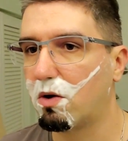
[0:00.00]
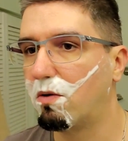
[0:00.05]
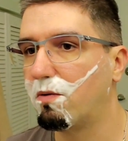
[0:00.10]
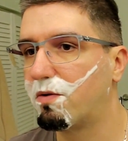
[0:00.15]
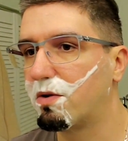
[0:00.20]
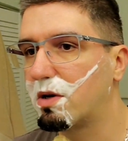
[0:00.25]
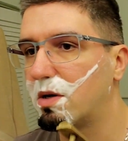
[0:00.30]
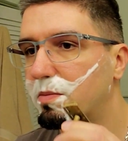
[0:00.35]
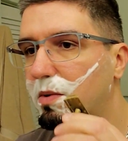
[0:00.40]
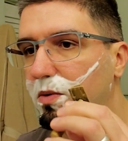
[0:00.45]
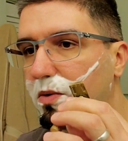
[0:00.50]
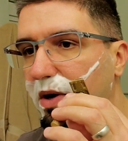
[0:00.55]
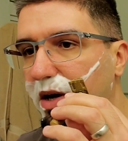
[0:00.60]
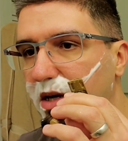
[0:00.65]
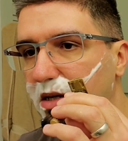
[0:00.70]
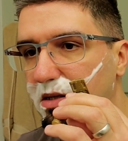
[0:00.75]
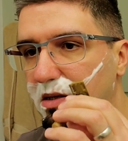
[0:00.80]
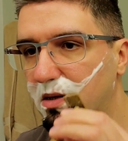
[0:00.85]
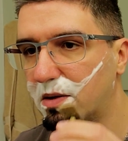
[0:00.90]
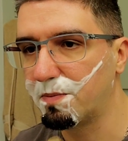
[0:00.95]
comfortable
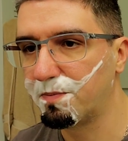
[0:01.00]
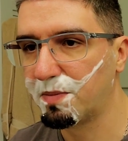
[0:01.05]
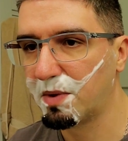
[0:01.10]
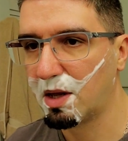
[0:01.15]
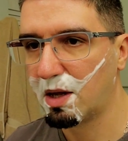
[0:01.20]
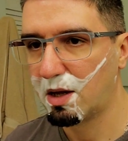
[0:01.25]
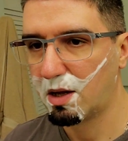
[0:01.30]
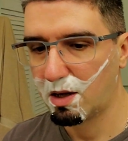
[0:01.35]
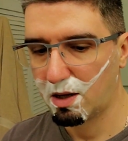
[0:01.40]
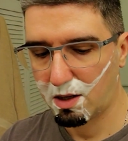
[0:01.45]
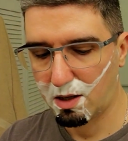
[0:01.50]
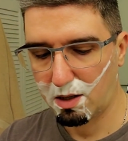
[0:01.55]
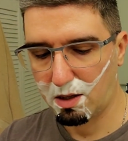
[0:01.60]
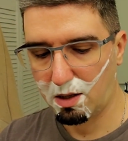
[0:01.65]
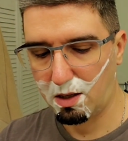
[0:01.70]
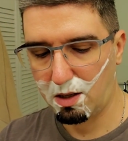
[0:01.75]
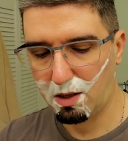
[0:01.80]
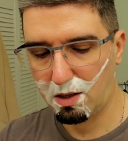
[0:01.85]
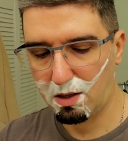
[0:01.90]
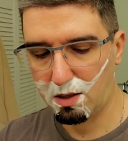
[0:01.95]
razor.
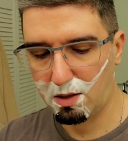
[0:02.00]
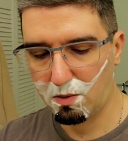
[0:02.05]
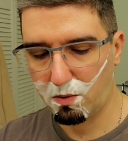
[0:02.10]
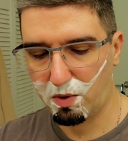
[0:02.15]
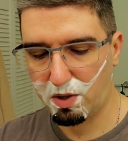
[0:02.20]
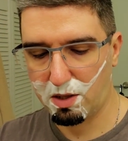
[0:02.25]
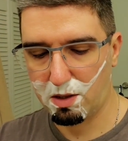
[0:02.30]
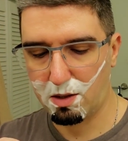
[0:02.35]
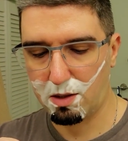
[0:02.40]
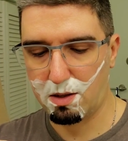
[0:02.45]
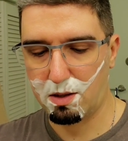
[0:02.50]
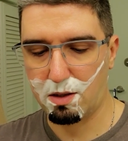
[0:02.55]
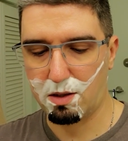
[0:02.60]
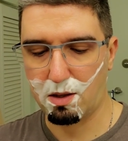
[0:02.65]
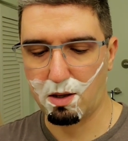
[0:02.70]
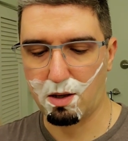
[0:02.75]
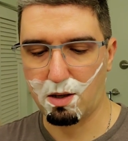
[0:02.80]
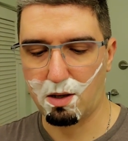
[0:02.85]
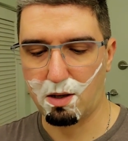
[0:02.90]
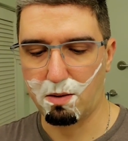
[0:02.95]
With
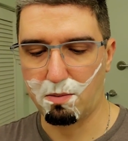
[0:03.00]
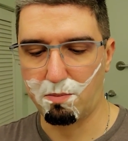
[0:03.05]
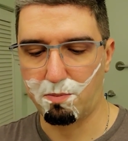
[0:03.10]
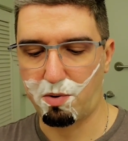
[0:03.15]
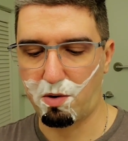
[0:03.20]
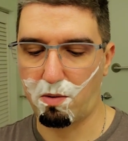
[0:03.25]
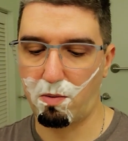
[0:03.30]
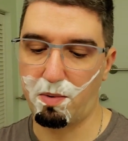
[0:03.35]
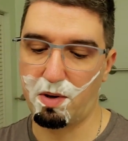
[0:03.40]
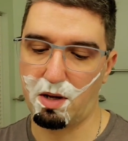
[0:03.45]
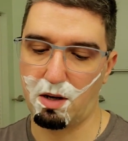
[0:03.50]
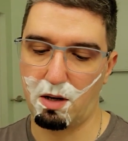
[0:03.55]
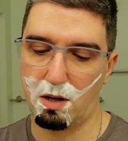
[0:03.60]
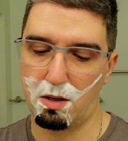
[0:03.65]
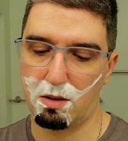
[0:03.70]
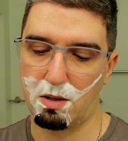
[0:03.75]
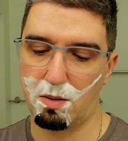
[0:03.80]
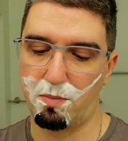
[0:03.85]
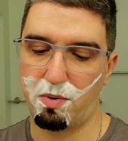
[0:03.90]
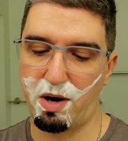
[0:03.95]
probably
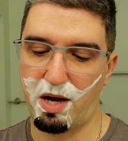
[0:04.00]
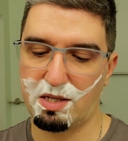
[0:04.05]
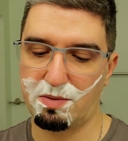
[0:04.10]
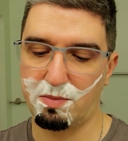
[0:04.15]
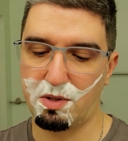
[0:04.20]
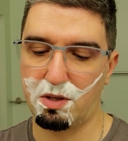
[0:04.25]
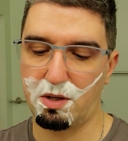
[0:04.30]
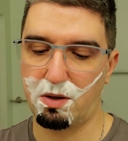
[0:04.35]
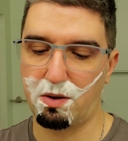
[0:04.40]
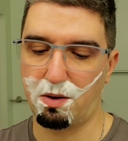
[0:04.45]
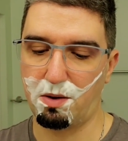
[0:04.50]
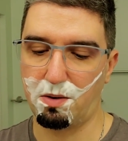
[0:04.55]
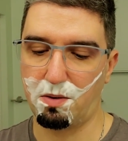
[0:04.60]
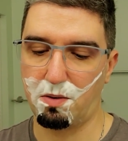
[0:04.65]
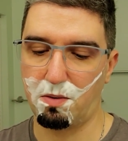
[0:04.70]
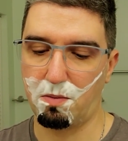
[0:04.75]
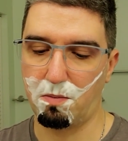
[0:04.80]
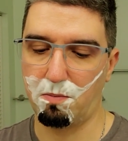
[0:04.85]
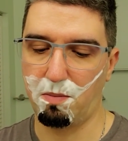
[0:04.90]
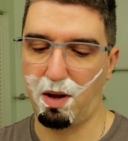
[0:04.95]
the brass
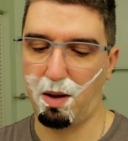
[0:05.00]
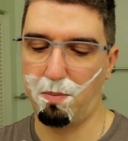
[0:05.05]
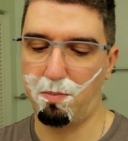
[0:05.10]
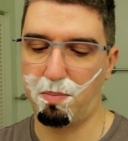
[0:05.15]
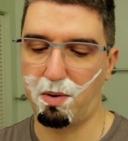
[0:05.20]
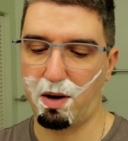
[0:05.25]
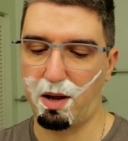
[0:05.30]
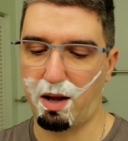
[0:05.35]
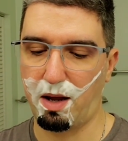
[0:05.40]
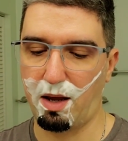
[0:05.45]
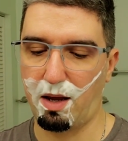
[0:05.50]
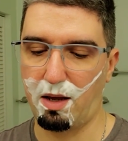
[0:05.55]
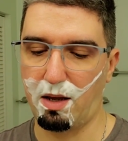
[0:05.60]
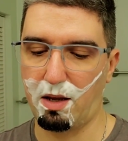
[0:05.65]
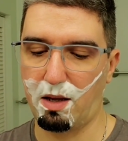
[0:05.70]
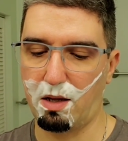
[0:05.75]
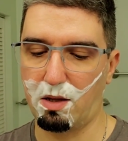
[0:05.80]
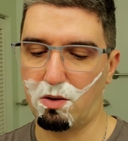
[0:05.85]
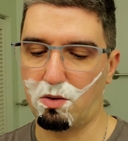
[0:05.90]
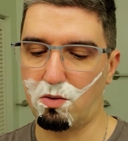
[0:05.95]
material may play
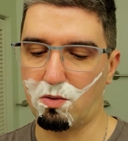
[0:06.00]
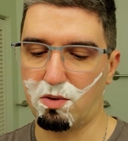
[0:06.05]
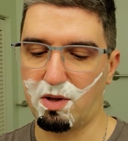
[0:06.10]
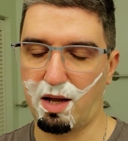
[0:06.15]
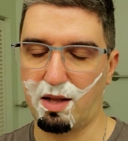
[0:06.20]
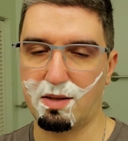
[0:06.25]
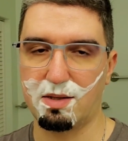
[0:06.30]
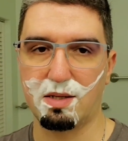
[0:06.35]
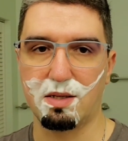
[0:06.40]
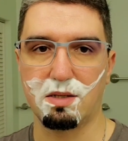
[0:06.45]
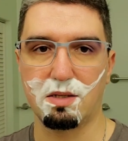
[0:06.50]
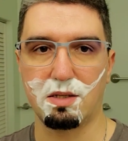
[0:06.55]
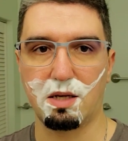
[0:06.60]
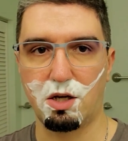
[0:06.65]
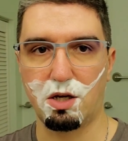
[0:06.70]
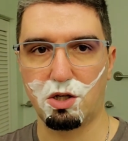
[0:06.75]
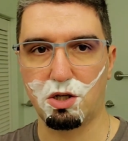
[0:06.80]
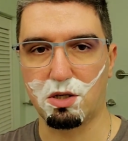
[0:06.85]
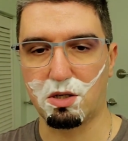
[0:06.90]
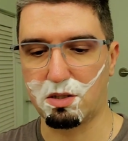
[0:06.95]
into that
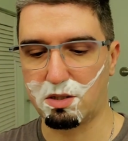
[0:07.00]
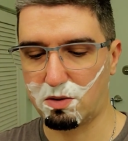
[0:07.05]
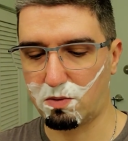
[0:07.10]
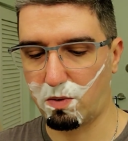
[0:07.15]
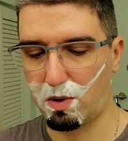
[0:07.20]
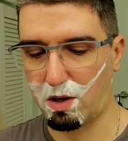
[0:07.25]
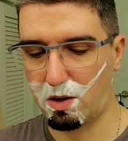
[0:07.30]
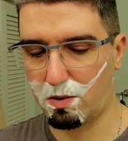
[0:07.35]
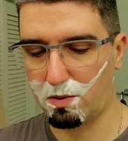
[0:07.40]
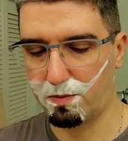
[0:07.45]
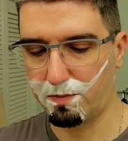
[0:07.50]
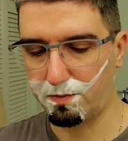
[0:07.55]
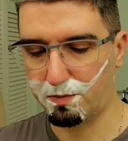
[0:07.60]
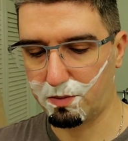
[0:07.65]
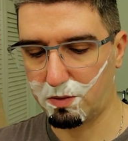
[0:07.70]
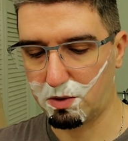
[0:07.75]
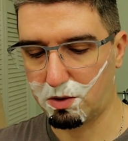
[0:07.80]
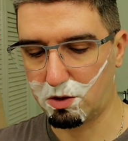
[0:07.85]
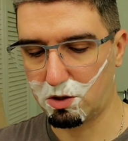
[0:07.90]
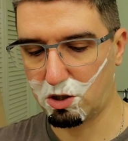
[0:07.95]
sensation as well.
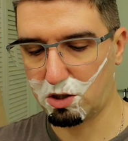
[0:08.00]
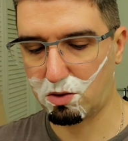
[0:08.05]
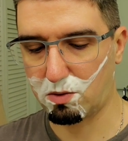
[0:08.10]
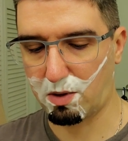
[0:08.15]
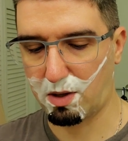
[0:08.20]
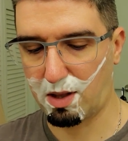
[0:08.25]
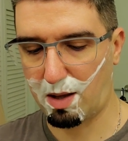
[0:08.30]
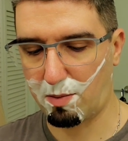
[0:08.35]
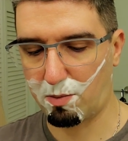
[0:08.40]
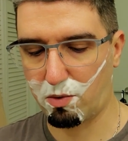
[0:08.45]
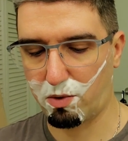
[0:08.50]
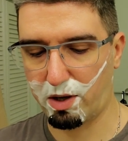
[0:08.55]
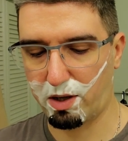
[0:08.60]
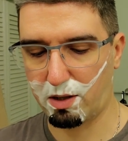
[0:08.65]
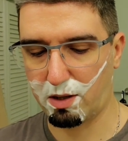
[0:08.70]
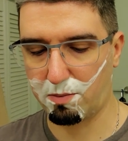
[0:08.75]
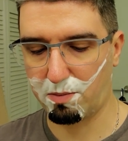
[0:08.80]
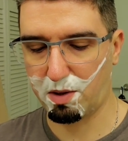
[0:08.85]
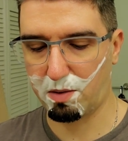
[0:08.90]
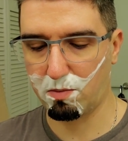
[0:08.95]
Just to
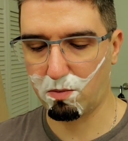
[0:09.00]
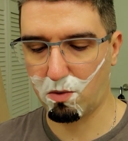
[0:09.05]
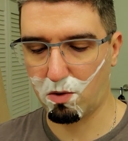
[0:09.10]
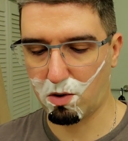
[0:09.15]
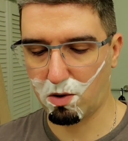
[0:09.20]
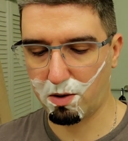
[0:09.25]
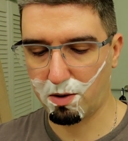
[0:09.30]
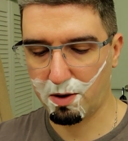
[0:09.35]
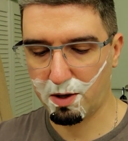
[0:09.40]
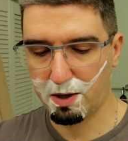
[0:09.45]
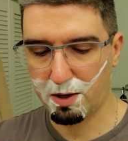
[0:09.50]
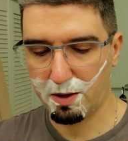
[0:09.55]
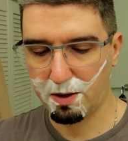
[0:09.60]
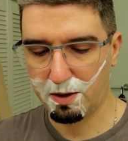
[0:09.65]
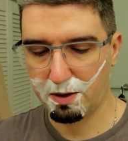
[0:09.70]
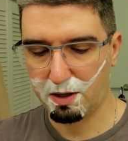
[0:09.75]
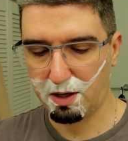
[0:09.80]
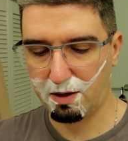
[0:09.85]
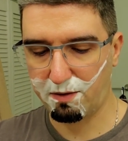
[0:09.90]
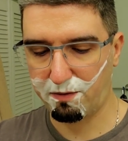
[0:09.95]
elaborate a bit more,
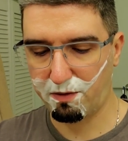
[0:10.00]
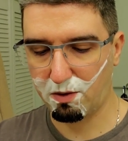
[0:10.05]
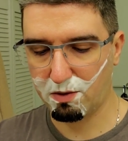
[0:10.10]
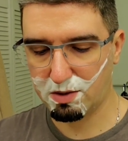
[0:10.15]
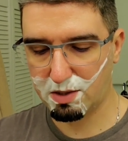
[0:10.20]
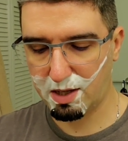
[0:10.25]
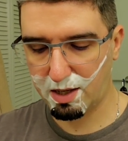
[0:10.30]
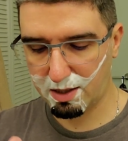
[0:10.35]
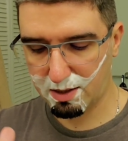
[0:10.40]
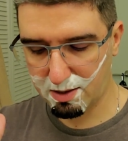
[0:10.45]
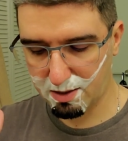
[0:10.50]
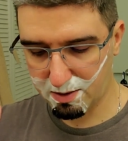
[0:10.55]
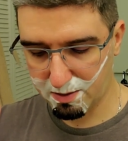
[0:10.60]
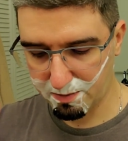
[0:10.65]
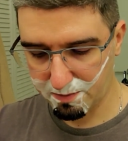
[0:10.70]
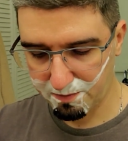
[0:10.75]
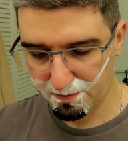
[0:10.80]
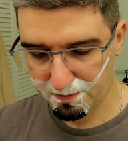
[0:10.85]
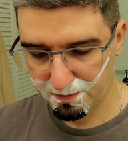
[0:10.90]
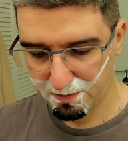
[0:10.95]
it feels like
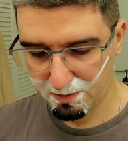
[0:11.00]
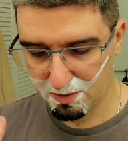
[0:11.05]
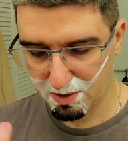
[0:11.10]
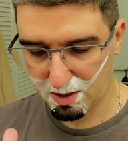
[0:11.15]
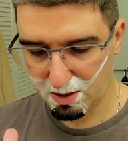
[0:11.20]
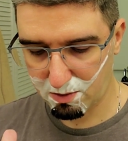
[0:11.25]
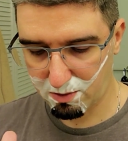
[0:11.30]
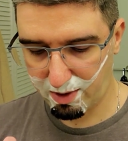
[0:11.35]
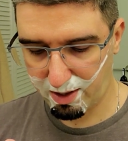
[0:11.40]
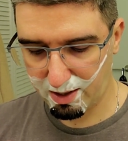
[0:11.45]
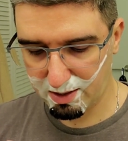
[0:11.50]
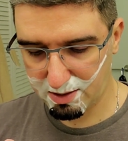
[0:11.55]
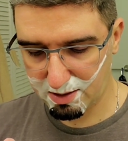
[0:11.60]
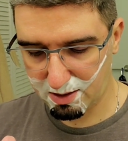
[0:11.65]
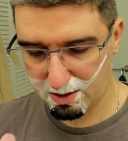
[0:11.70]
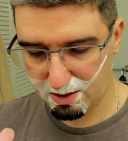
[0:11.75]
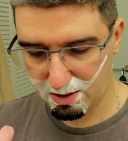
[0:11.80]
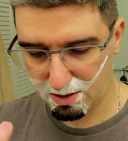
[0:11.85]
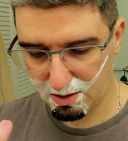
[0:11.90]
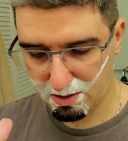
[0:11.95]
the
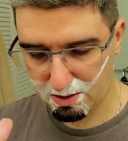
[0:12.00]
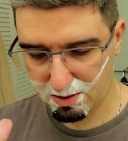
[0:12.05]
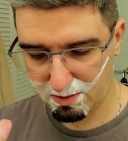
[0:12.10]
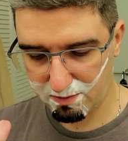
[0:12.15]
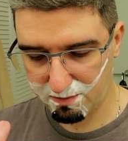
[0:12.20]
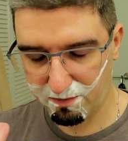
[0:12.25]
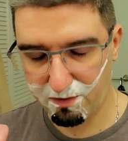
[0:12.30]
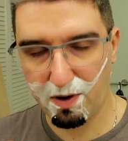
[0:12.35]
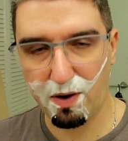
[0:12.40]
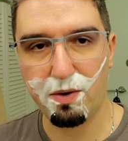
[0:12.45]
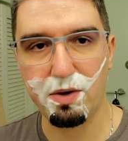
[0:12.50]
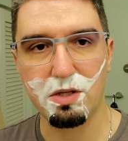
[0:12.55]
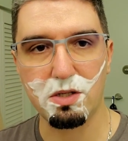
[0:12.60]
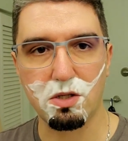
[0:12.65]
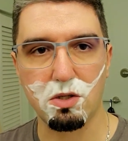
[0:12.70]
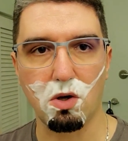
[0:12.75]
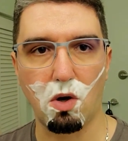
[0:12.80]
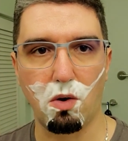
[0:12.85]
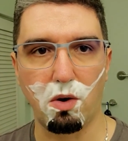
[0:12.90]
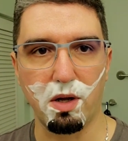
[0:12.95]
razor is very
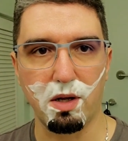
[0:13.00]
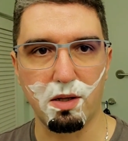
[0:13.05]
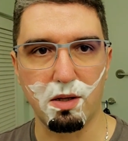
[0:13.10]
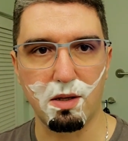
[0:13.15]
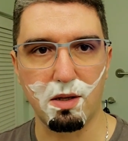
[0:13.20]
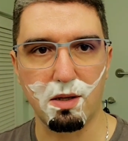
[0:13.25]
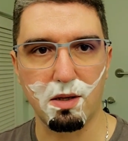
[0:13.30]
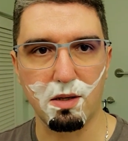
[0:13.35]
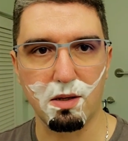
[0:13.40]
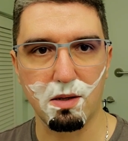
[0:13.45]
solid